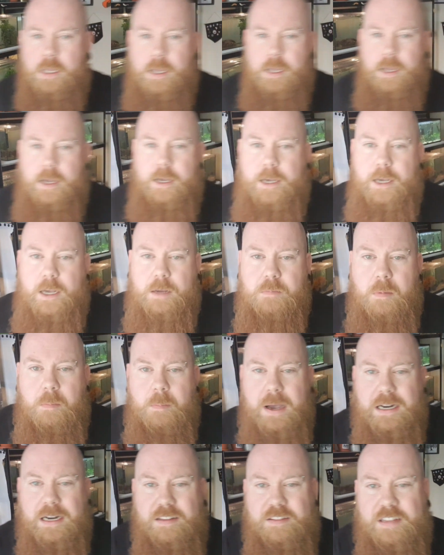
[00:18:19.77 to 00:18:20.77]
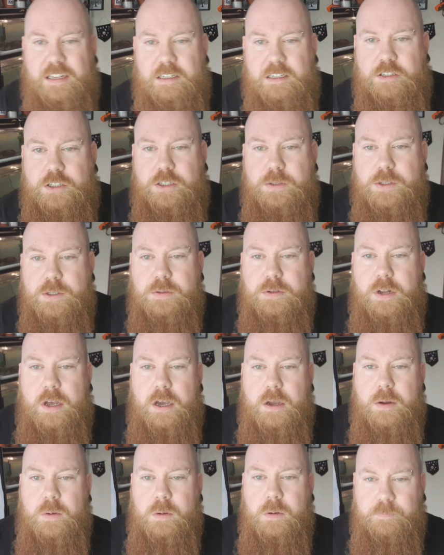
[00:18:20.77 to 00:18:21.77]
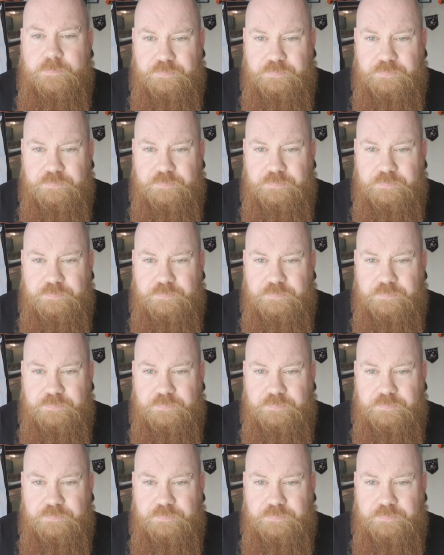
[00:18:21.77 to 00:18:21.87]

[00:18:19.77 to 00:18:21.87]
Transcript: Maddie says, do you know